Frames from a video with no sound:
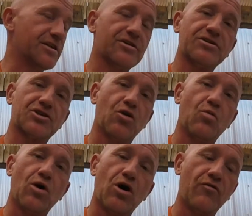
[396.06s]
that it's got
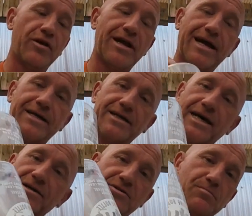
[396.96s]
water in it. I can
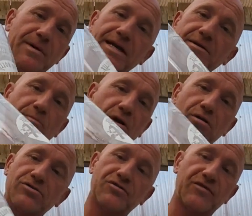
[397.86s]
add as many
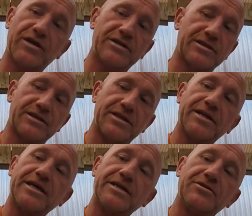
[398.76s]
bottles of these as I
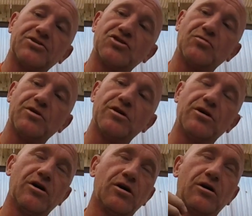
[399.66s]
need in summer
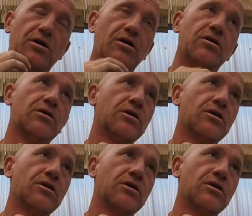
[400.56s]
or